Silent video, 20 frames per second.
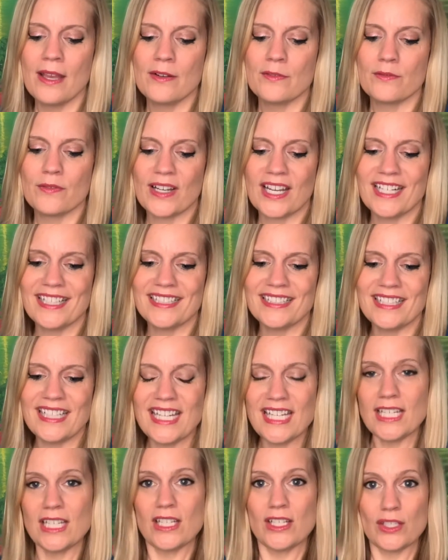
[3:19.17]

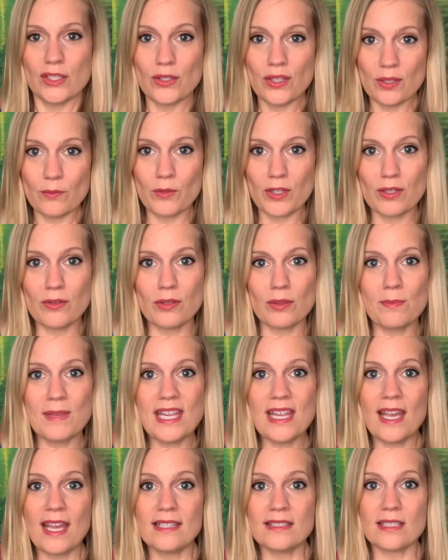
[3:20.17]
Finally, you can work with me
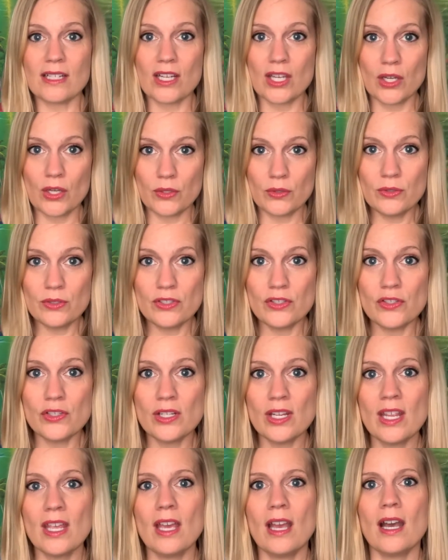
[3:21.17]
as a coach.
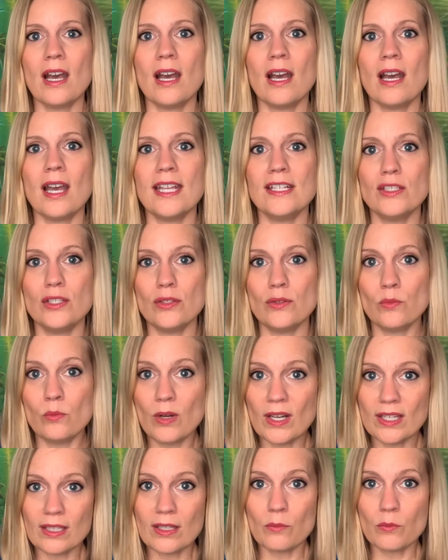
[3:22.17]
I do
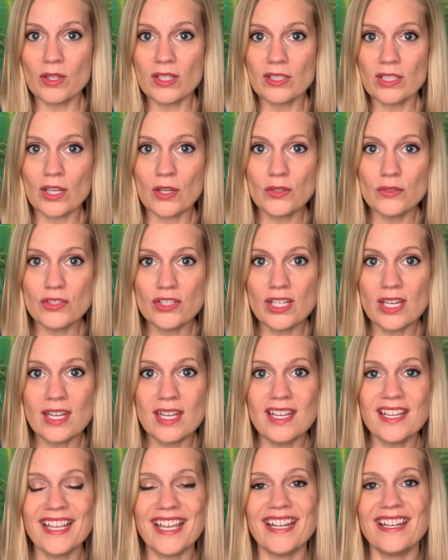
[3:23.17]
one-on-one
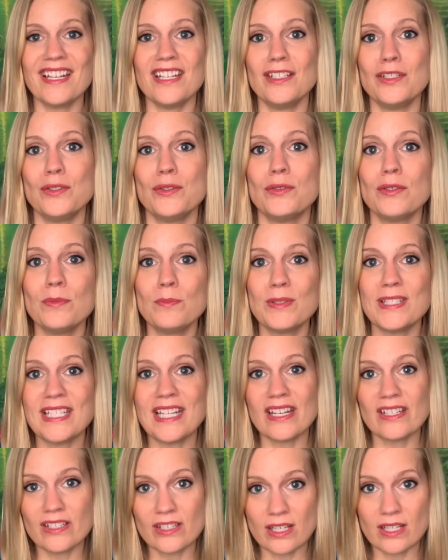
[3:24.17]
coaching and I do group
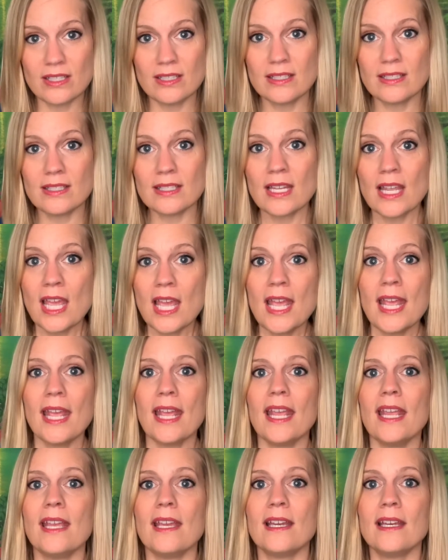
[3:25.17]
sessions,
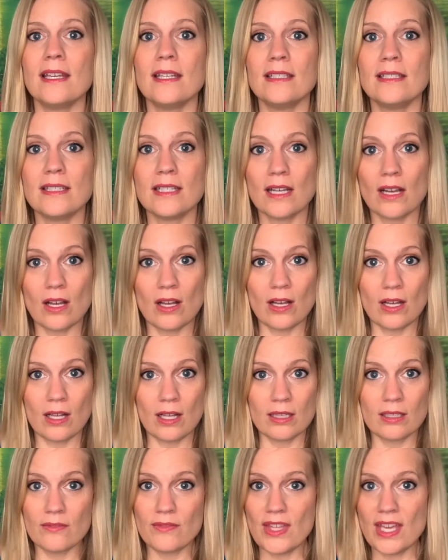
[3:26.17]
and all
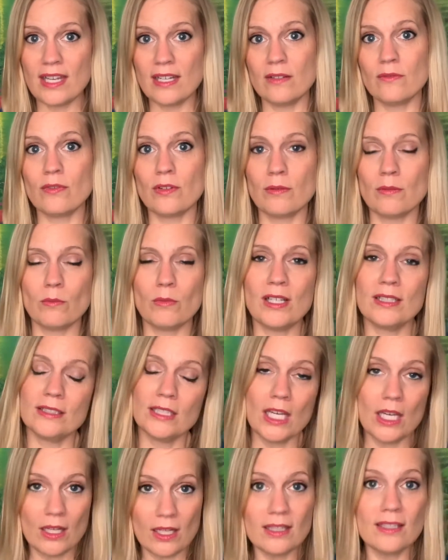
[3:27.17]
of that
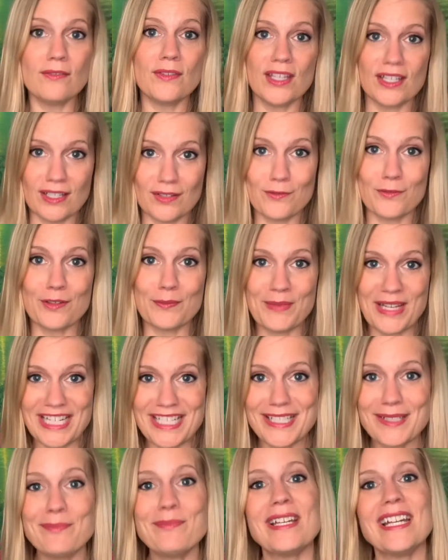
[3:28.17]
not all of the
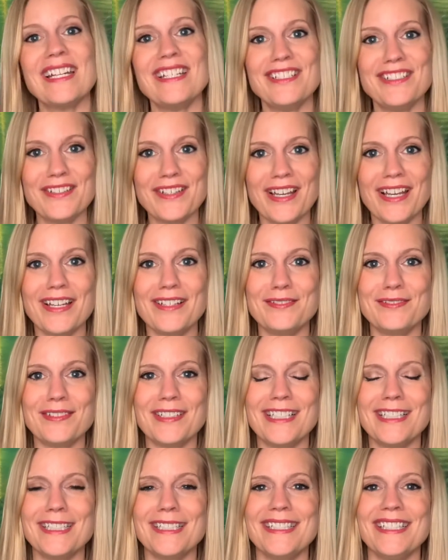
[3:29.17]
information, but I do
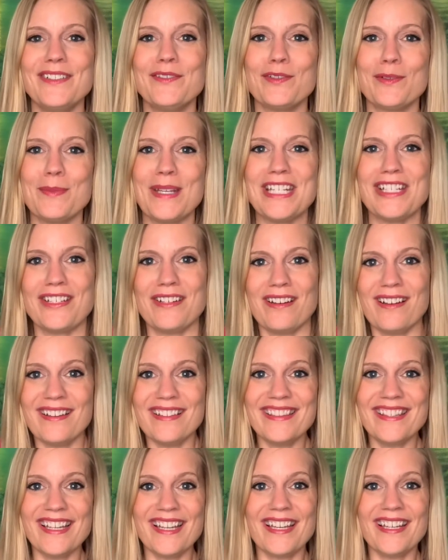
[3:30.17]
have information on
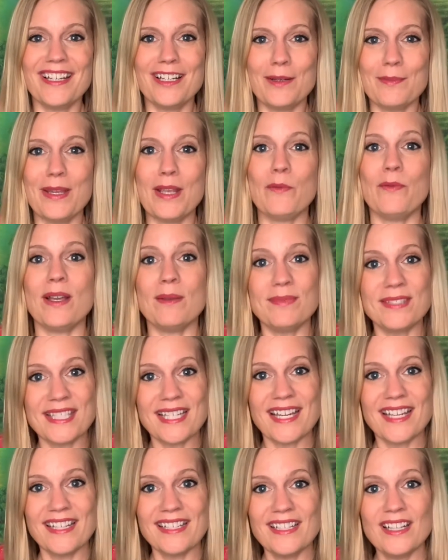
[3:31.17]
that on my
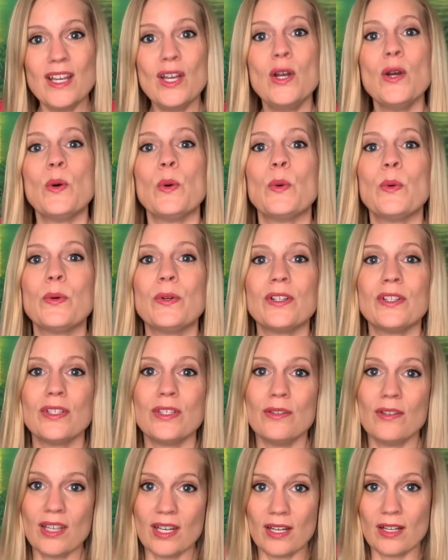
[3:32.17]
website, or you
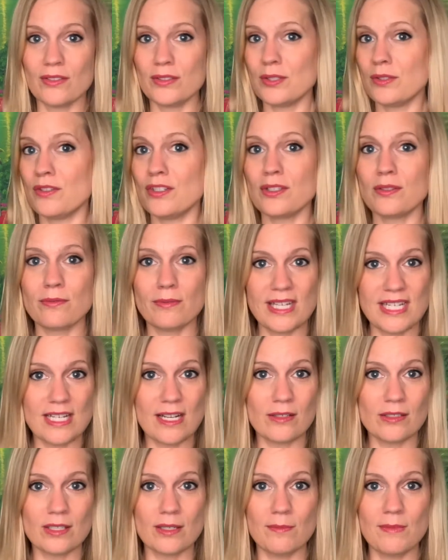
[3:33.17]
can also just reach
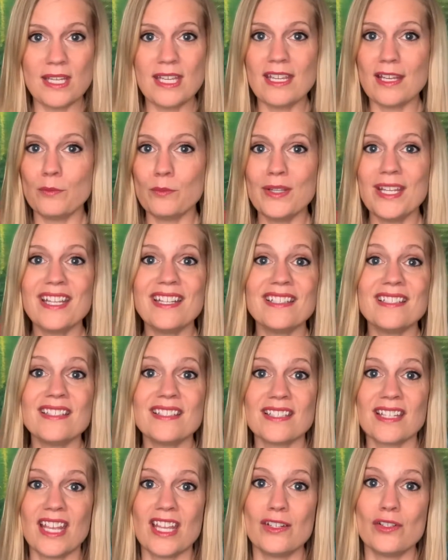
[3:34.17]
out to me and we can
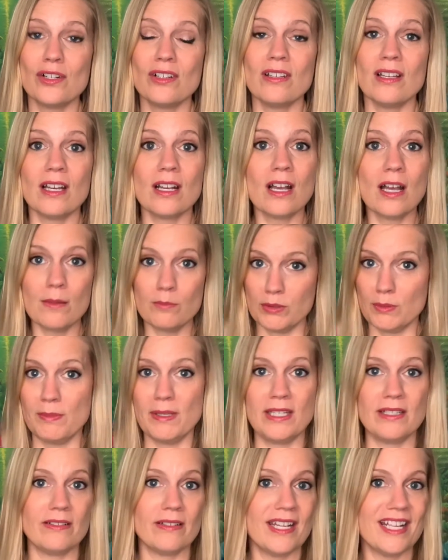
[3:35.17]
schedule a
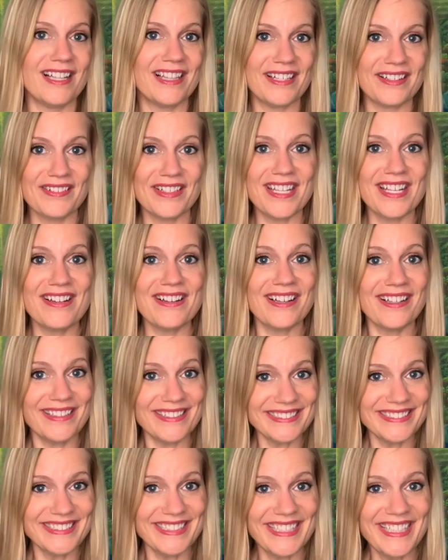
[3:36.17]
complimentary clarity
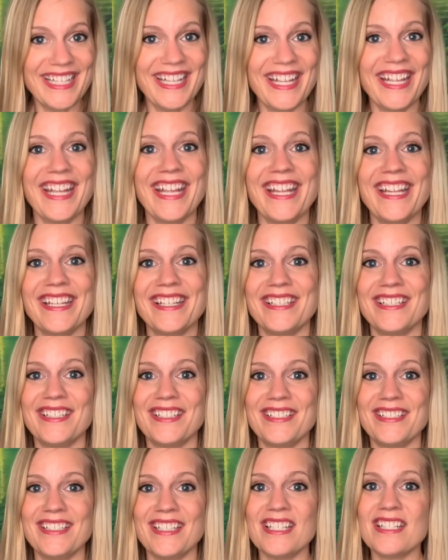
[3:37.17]
call
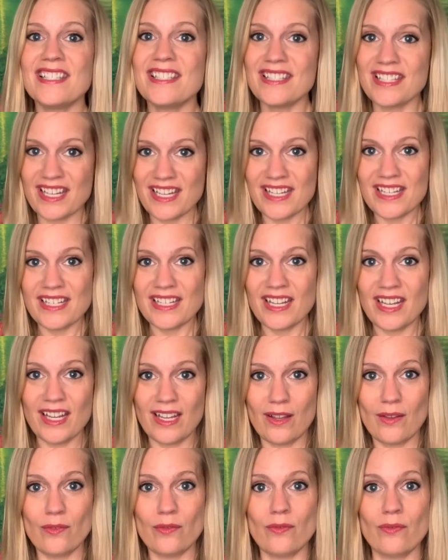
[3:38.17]
and see
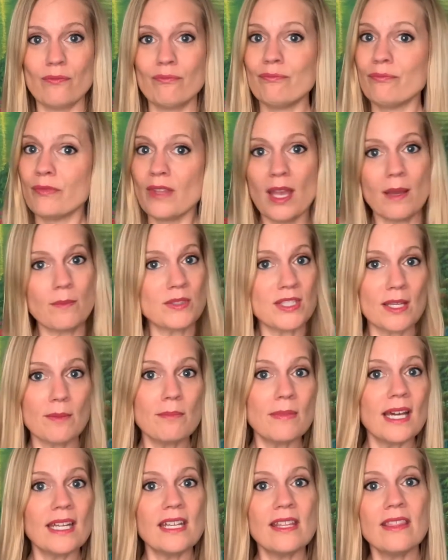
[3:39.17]
if I'm
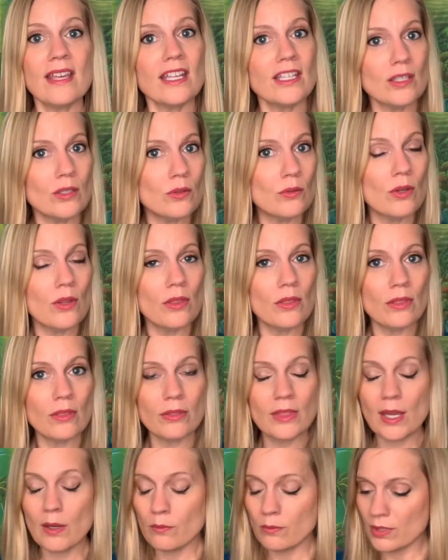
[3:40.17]
somebody that
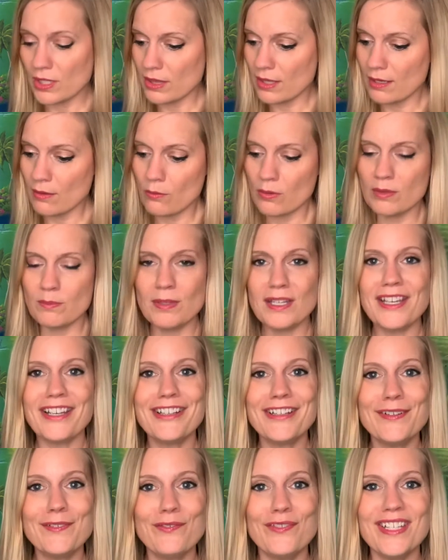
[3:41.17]
we think would be a
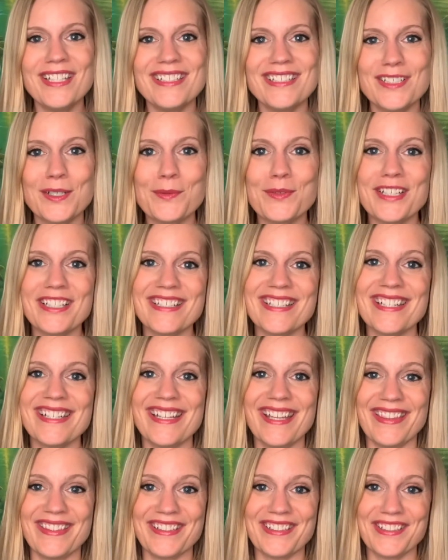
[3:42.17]
good fit to work
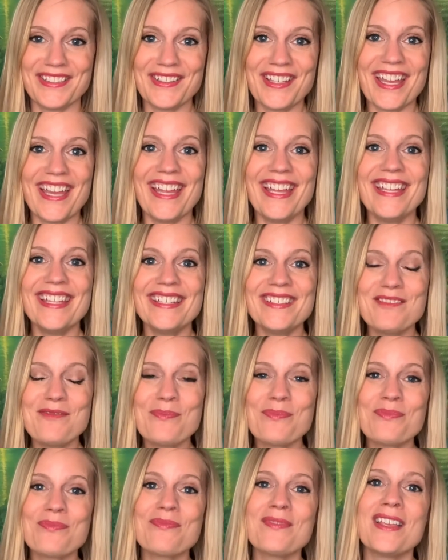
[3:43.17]
together, okay?
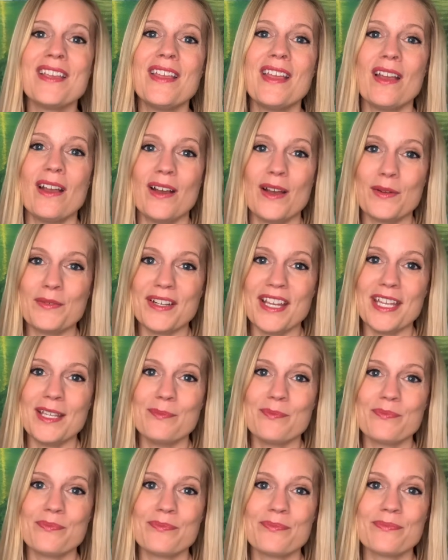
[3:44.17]
All right.
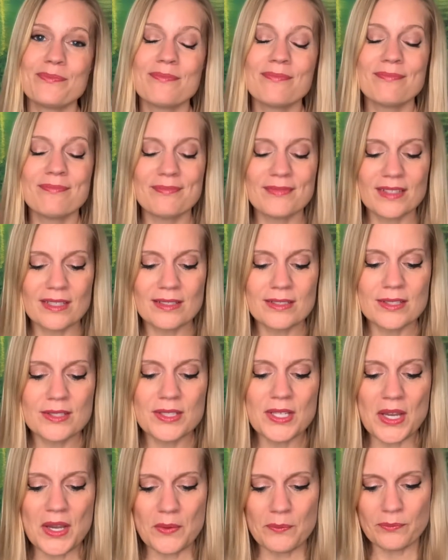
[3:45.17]

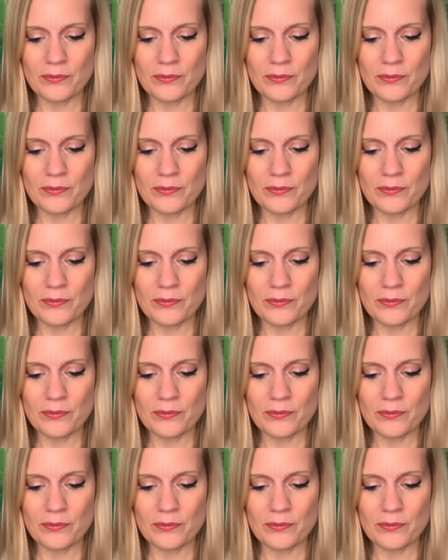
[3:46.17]
So,